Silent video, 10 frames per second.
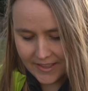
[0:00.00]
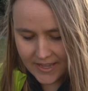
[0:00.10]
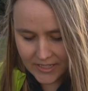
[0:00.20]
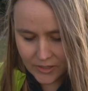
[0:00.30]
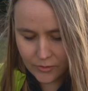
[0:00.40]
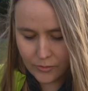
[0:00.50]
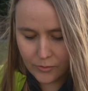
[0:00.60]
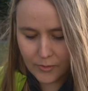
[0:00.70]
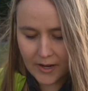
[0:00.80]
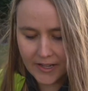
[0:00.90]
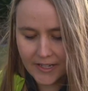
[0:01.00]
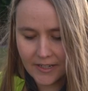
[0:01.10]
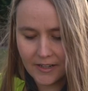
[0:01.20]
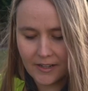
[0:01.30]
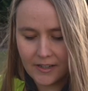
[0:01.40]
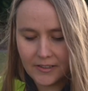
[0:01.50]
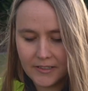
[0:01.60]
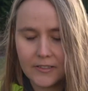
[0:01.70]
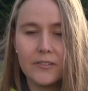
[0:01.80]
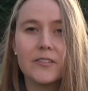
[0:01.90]
they do run a
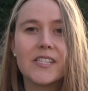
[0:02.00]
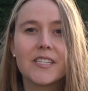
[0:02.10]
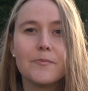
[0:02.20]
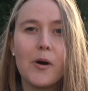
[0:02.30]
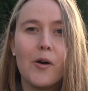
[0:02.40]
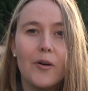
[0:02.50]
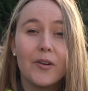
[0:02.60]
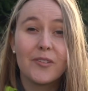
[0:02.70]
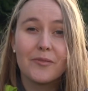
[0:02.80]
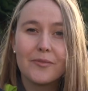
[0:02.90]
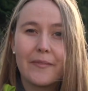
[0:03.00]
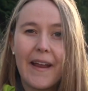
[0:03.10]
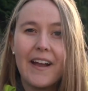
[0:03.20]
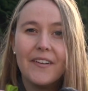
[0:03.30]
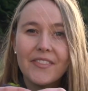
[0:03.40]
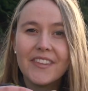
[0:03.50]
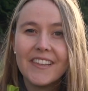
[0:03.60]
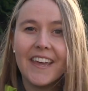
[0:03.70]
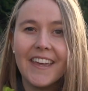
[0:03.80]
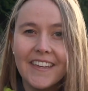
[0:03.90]
little small around the
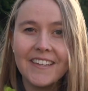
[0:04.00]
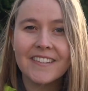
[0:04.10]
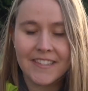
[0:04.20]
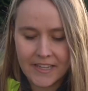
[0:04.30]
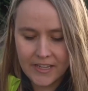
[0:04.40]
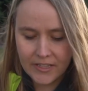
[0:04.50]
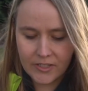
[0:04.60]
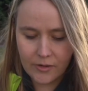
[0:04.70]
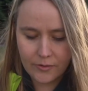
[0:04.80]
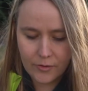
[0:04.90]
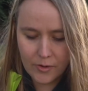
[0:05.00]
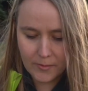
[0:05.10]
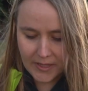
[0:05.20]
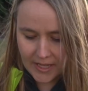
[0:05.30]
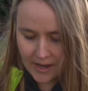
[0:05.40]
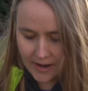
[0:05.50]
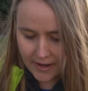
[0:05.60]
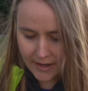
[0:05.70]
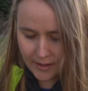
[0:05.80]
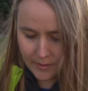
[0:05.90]
legs, so normally
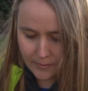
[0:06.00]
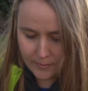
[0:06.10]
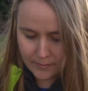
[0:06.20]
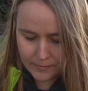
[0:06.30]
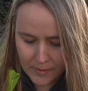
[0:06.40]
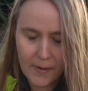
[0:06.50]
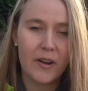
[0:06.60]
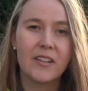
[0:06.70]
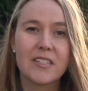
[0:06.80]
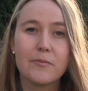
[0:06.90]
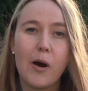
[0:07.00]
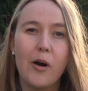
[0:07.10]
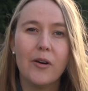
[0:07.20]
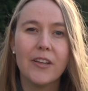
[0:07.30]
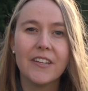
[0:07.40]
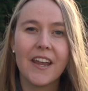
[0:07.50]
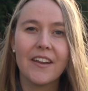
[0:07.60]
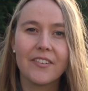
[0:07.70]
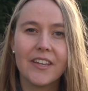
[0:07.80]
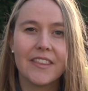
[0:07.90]
I am about a small in
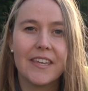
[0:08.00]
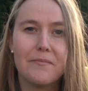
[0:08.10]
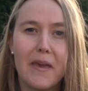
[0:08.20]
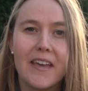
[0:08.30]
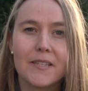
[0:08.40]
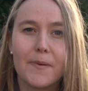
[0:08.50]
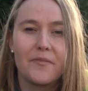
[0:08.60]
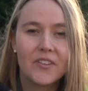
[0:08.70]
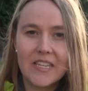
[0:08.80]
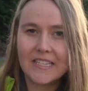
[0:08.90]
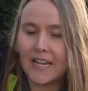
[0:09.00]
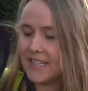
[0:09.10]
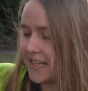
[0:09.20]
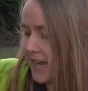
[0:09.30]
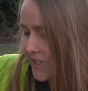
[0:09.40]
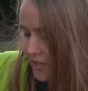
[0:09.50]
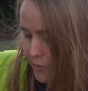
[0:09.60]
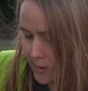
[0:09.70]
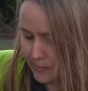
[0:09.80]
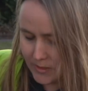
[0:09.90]
everything pants, but for these guys I had to
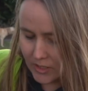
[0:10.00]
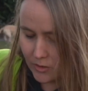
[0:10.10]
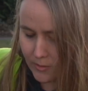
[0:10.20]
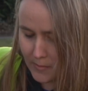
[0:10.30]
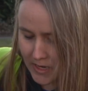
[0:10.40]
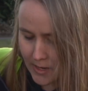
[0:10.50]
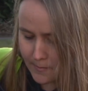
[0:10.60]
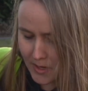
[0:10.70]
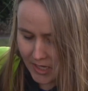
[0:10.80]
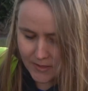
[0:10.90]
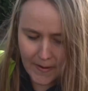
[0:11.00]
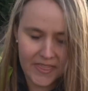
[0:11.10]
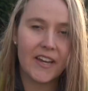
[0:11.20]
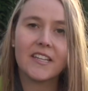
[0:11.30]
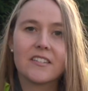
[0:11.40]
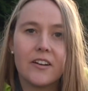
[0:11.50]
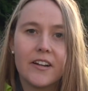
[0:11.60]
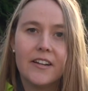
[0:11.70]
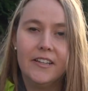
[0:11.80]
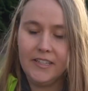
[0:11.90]
go up to the medium because my thighs
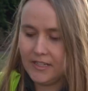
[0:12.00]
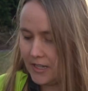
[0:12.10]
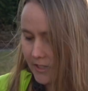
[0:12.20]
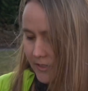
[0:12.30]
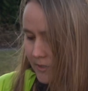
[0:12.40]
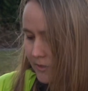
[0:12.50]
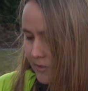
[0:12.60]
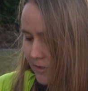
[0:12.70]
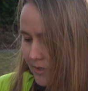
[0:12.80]
are a little